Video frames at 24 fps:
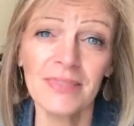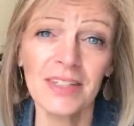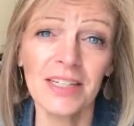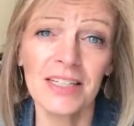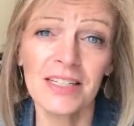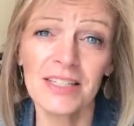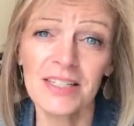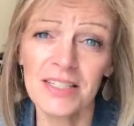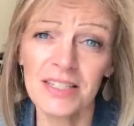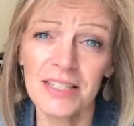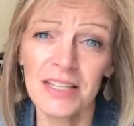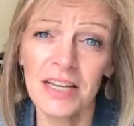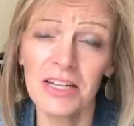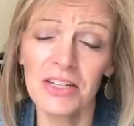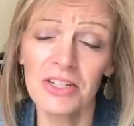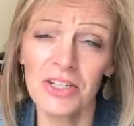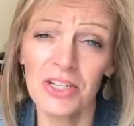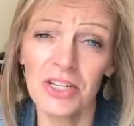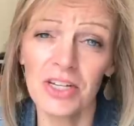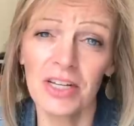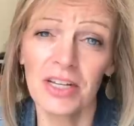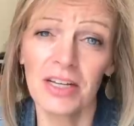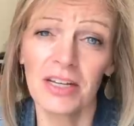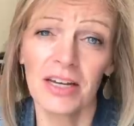It's such
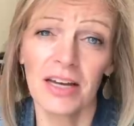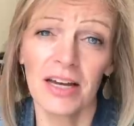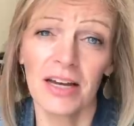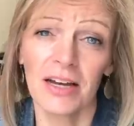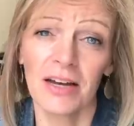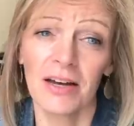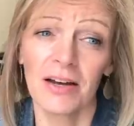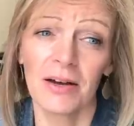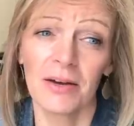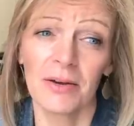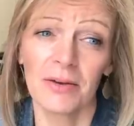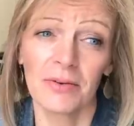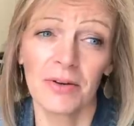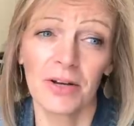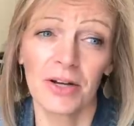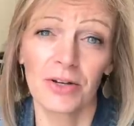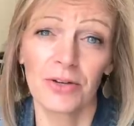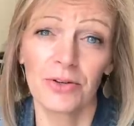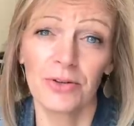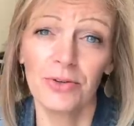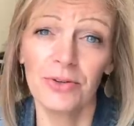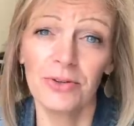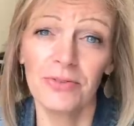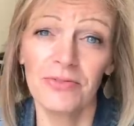a, a, a
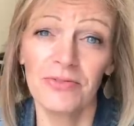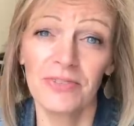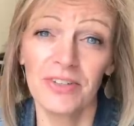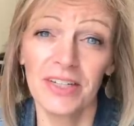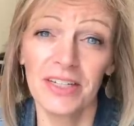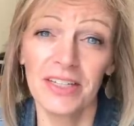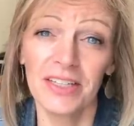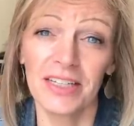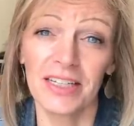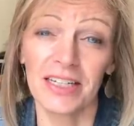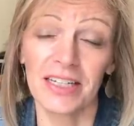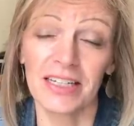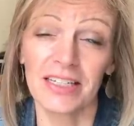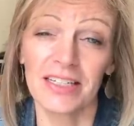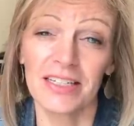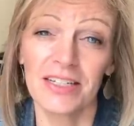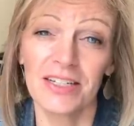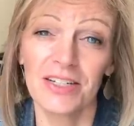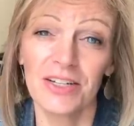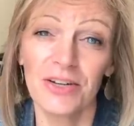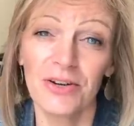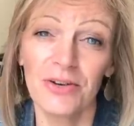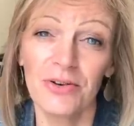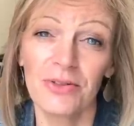cool feeling to
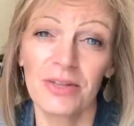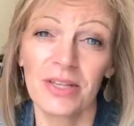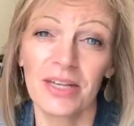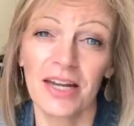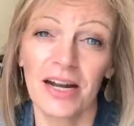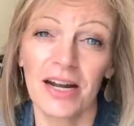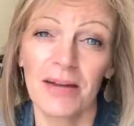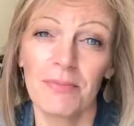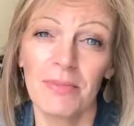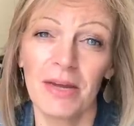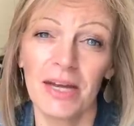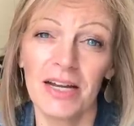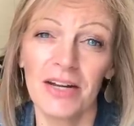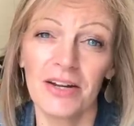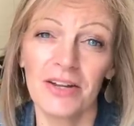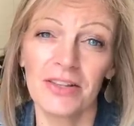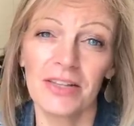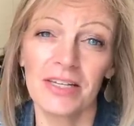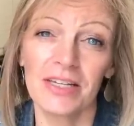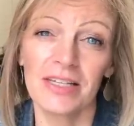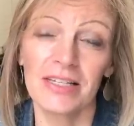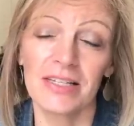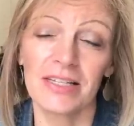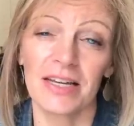know that I made all
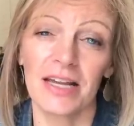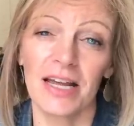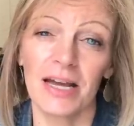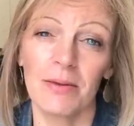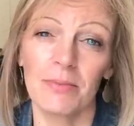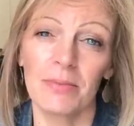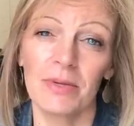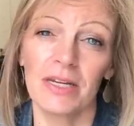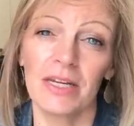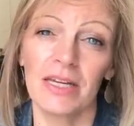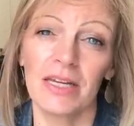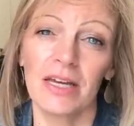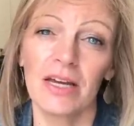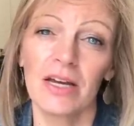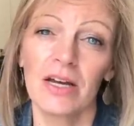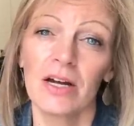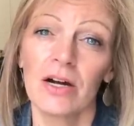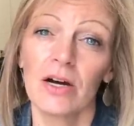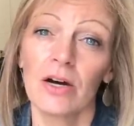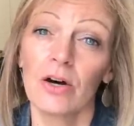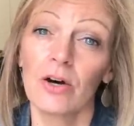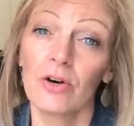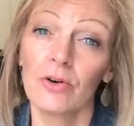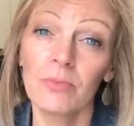these and how many
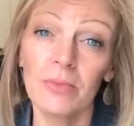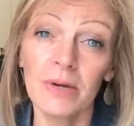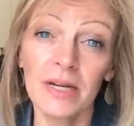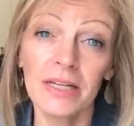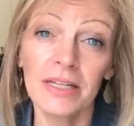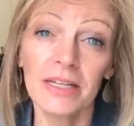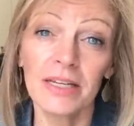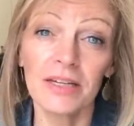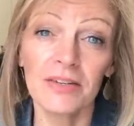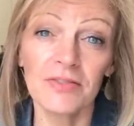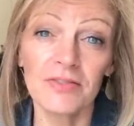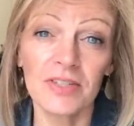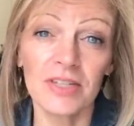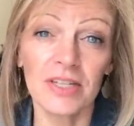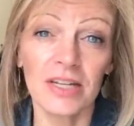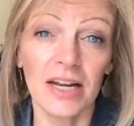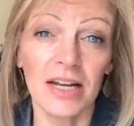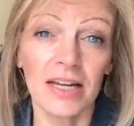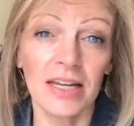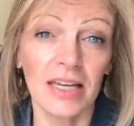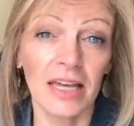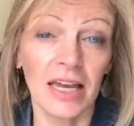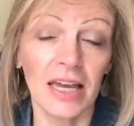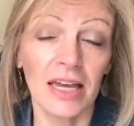homemade gifts that
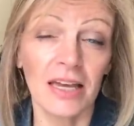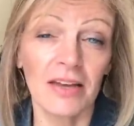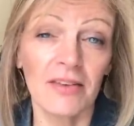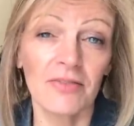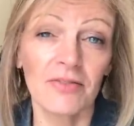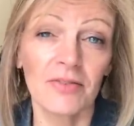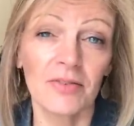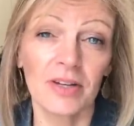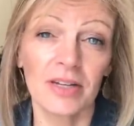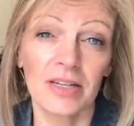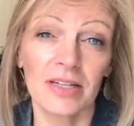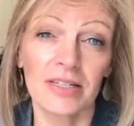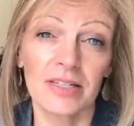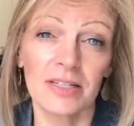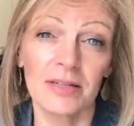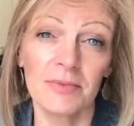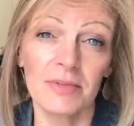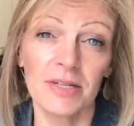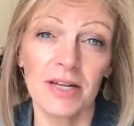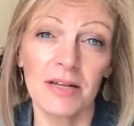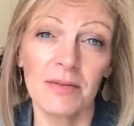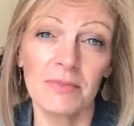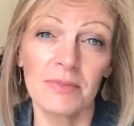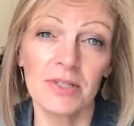I gave because
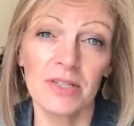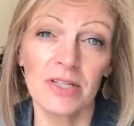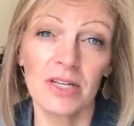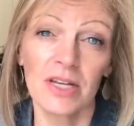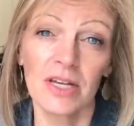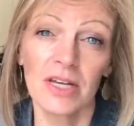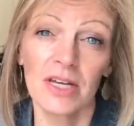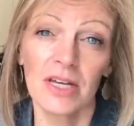sometimes